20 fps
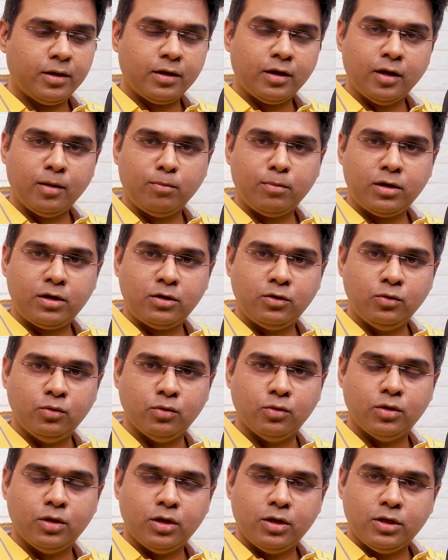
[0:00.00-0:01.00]
Number
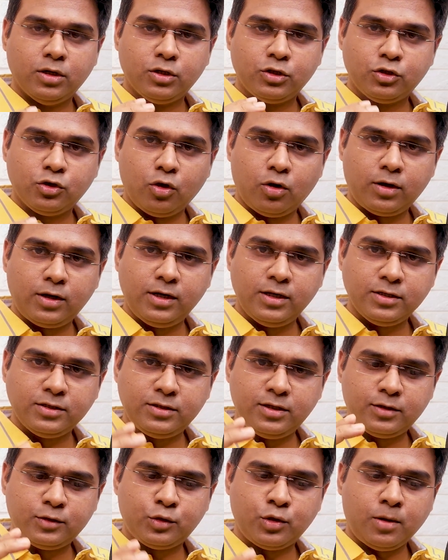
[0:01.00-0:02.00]
2.
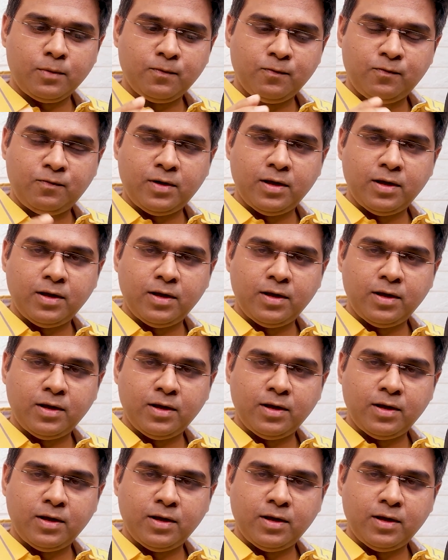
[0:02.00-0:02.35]
Shortlist the top